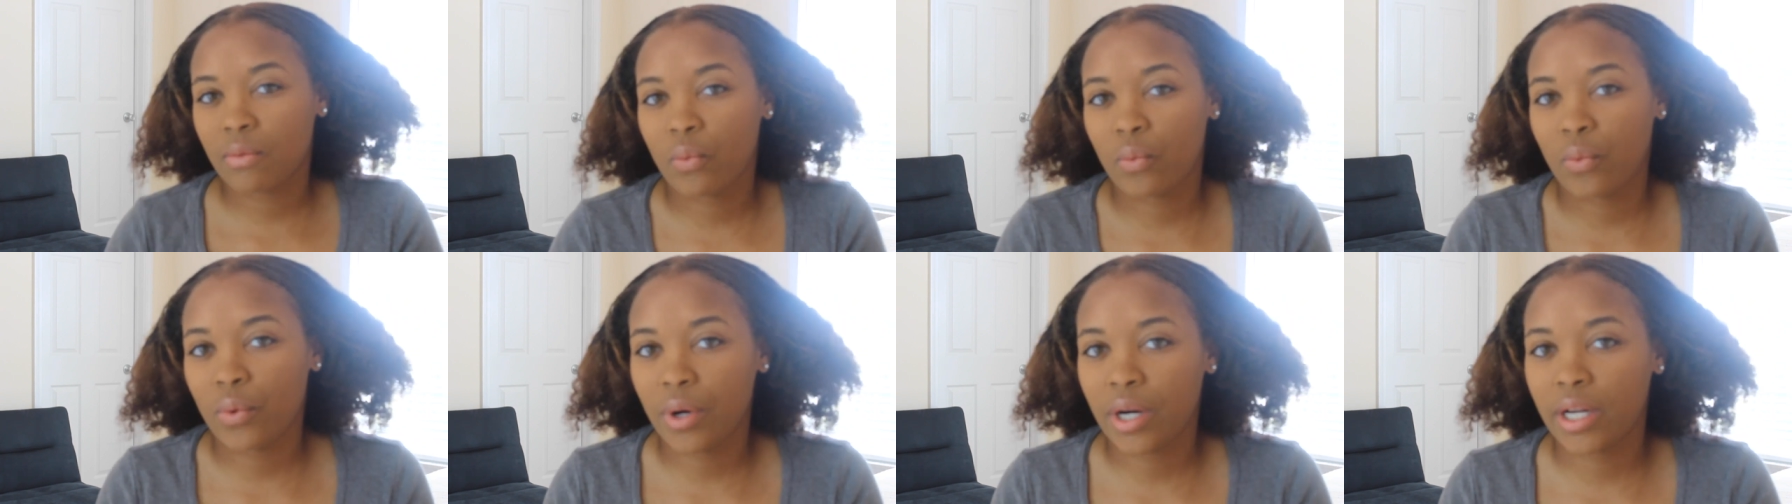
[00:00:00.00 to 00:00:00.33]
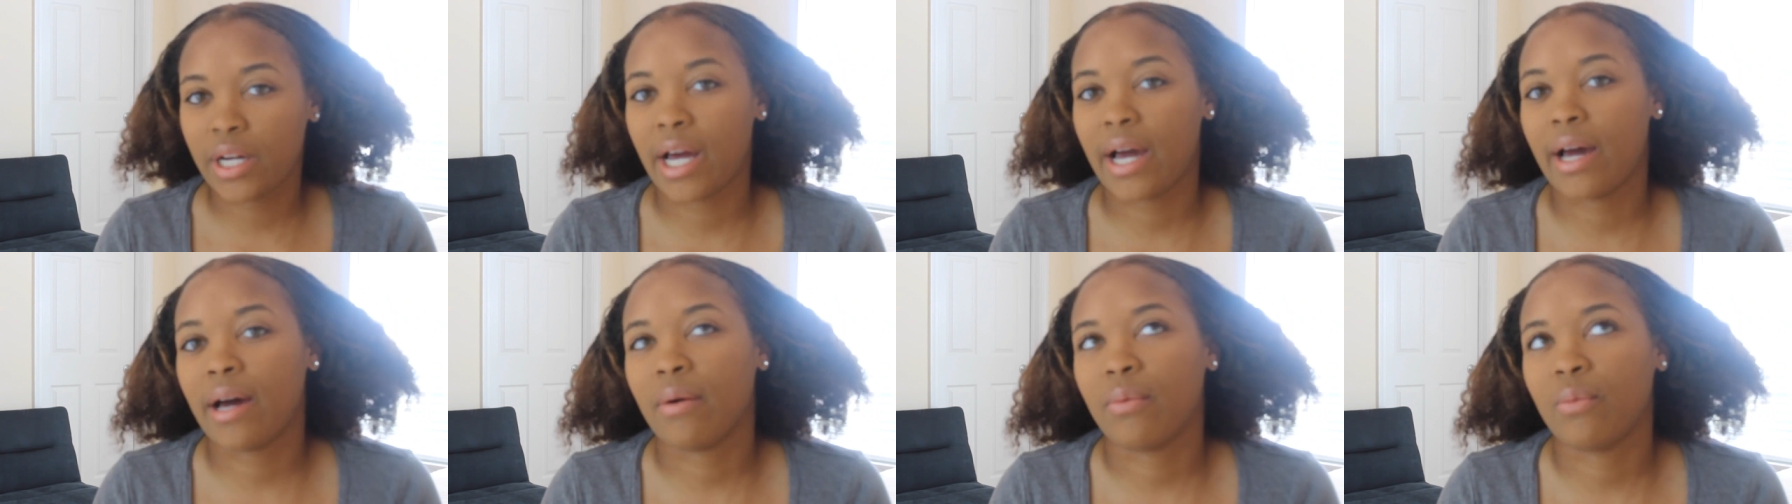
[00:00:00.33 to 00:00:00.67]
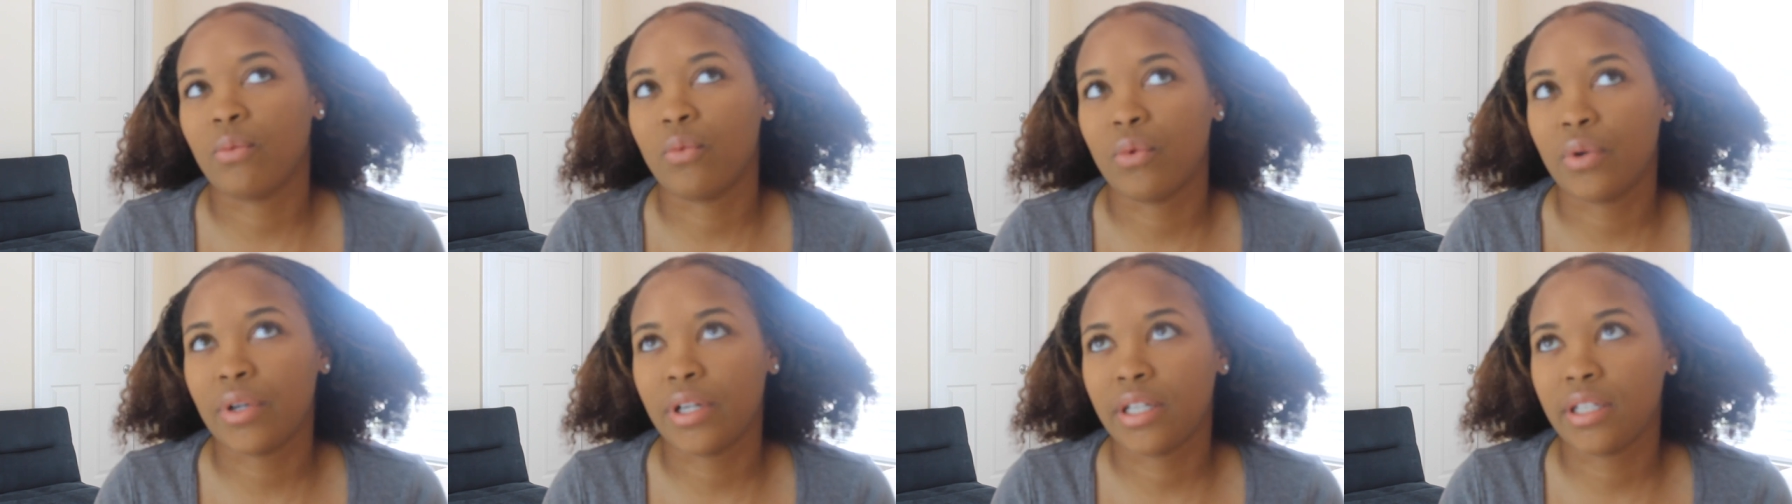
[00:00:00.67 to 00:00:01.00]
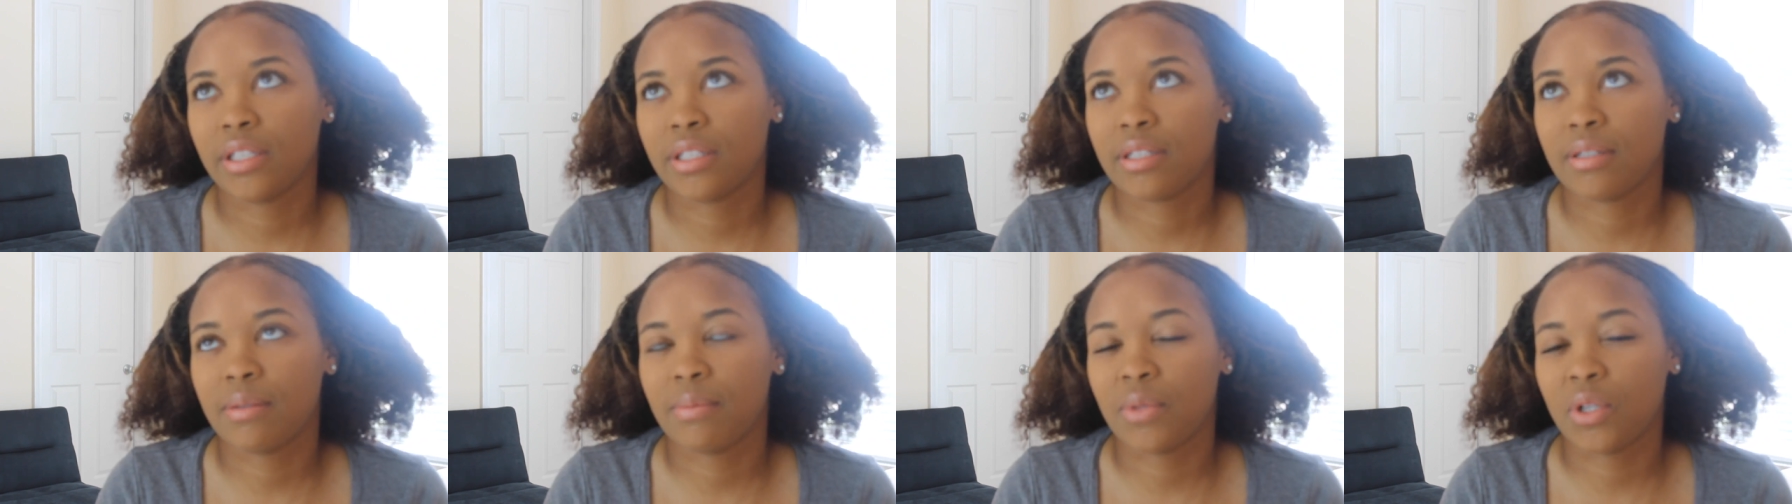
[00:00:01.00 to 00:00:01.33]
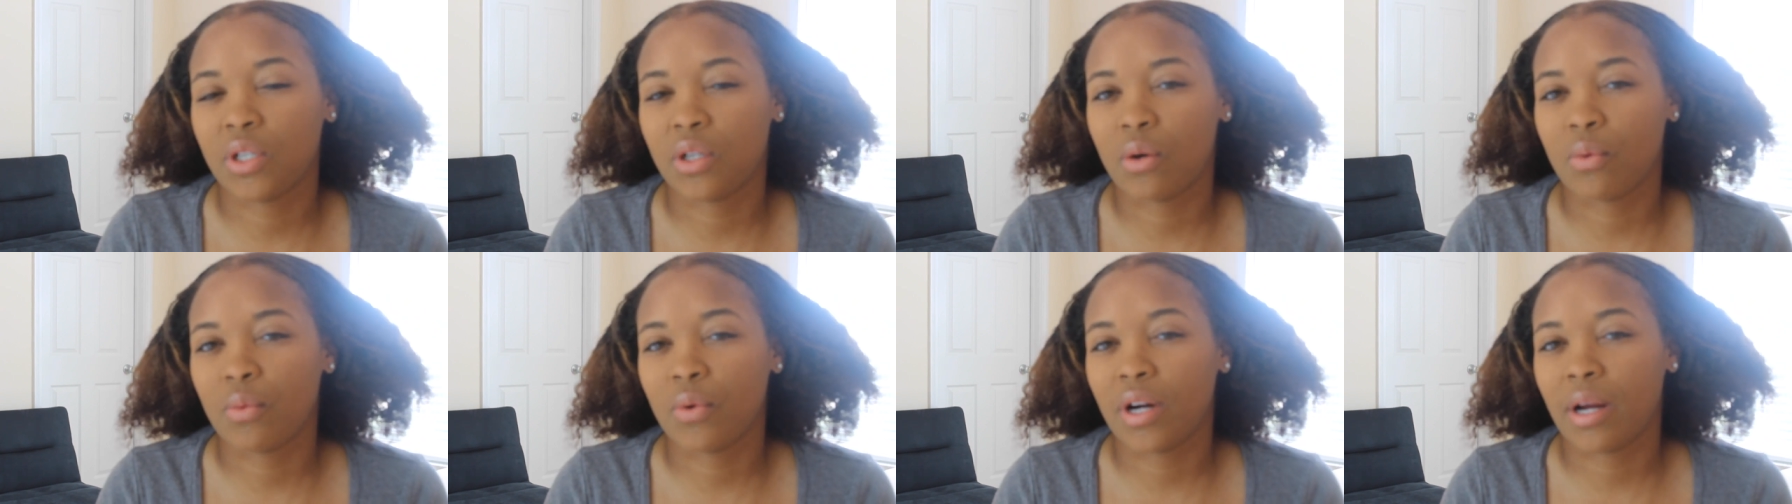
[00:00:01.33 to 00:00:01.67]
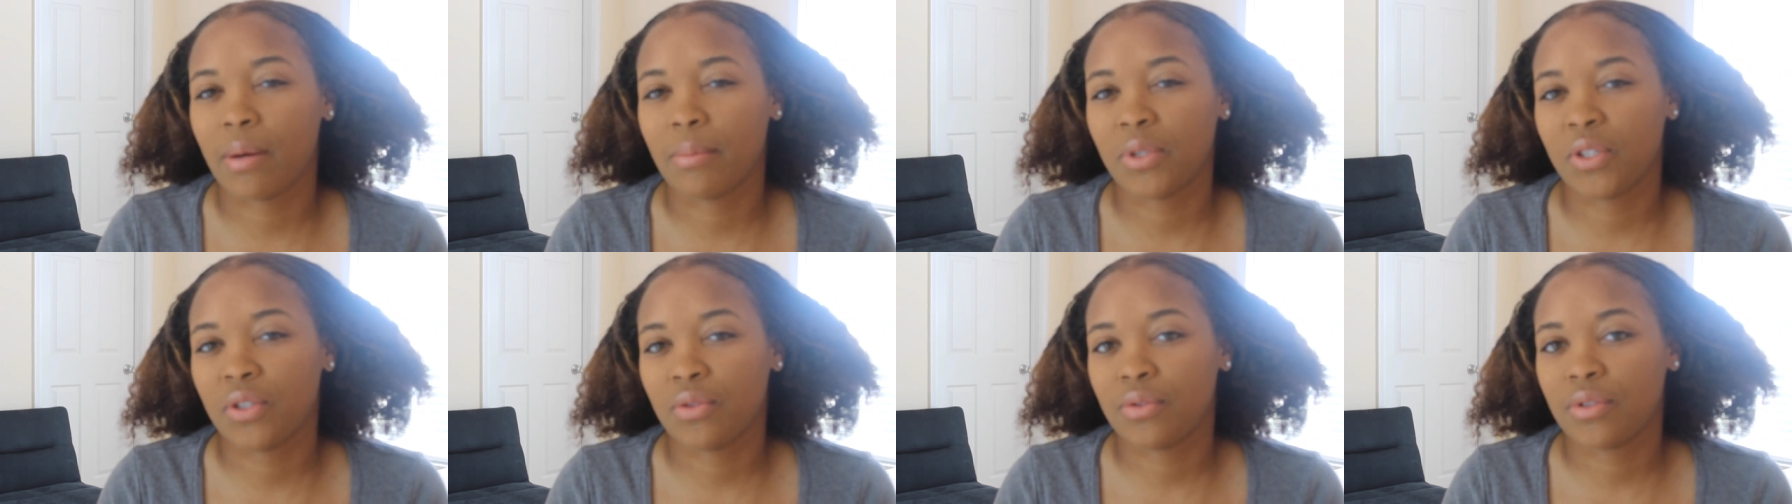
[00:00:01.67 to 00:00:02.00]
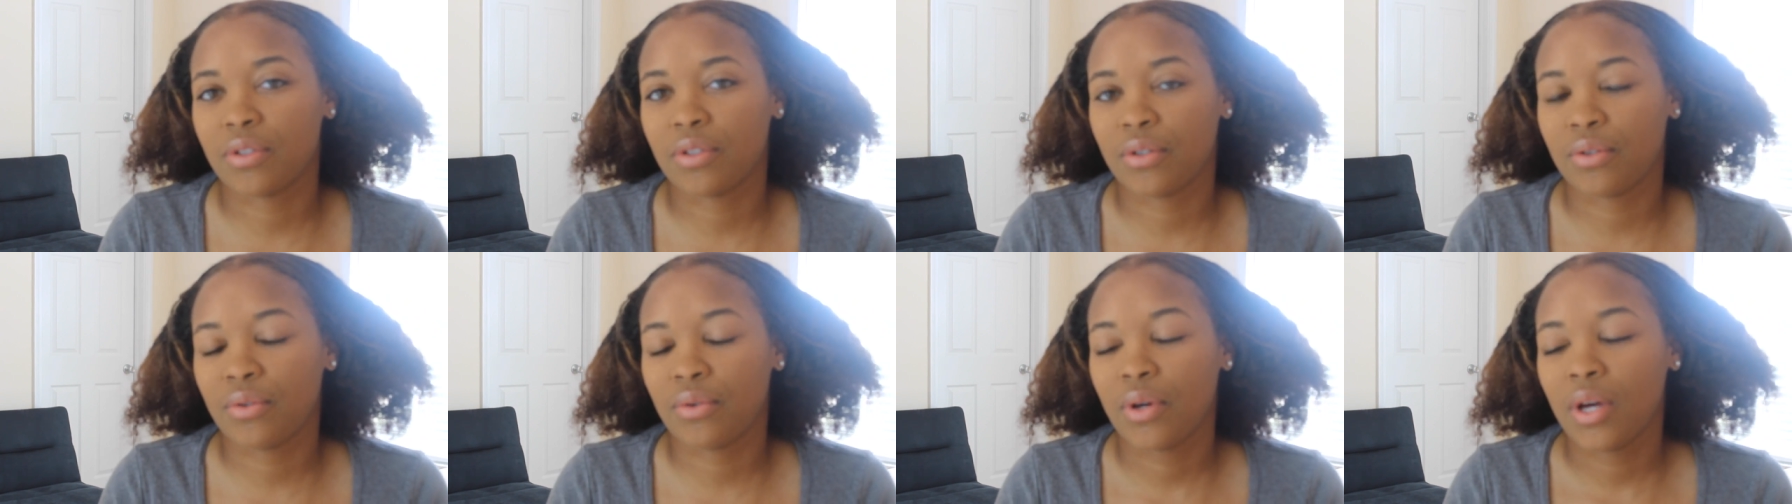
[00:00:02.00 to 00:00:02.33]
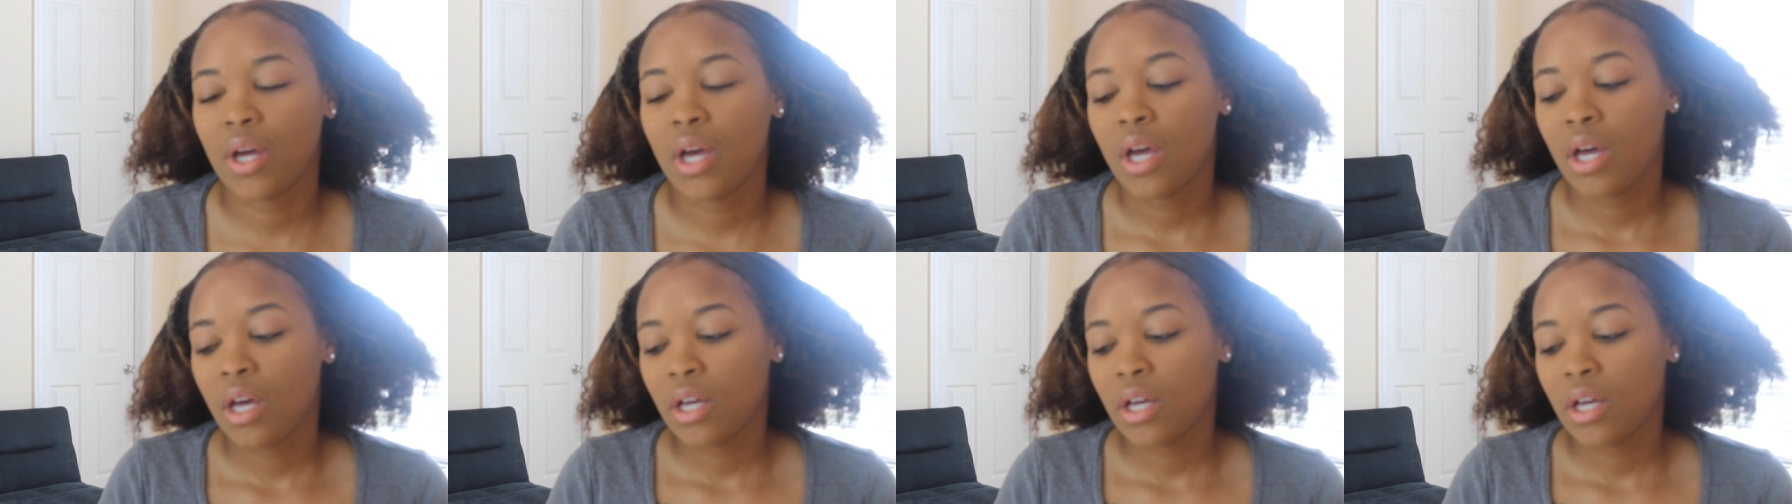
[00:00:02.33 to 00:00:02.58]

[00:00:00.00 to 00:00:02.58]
what I want it to be or what I'm used to.